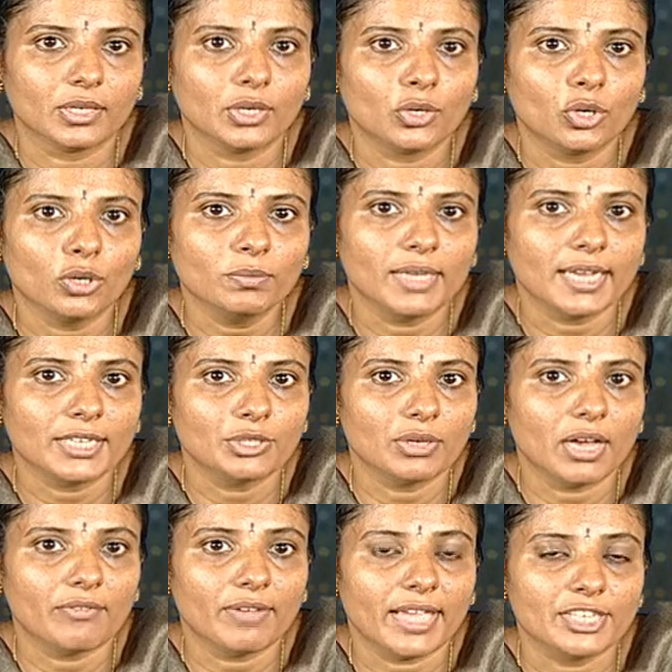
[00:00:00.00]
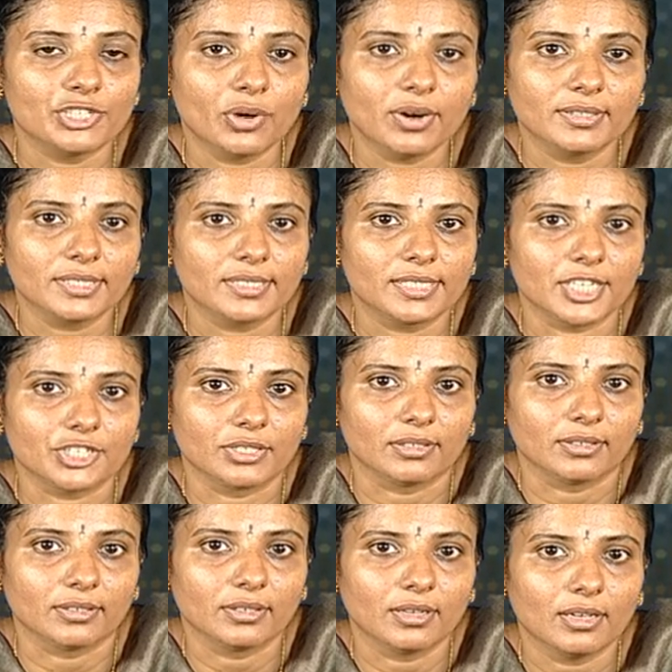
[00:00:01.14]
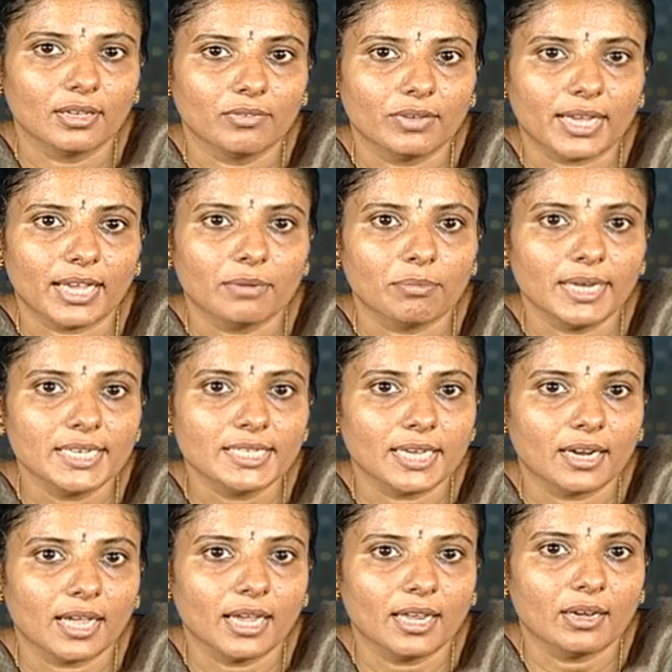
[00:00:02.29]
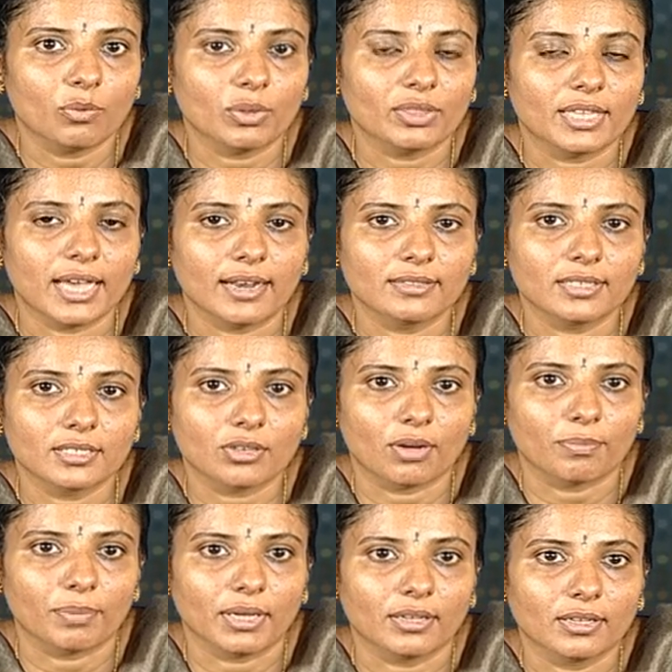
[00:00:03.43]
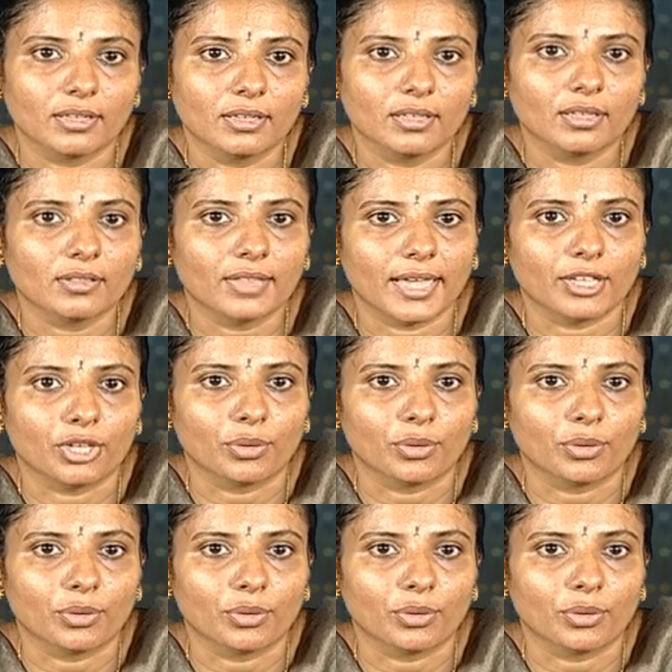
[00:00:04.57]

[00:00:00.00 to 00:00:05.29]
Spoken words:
Hope that you have enjoyed this session. We can meet again with another topic. Thank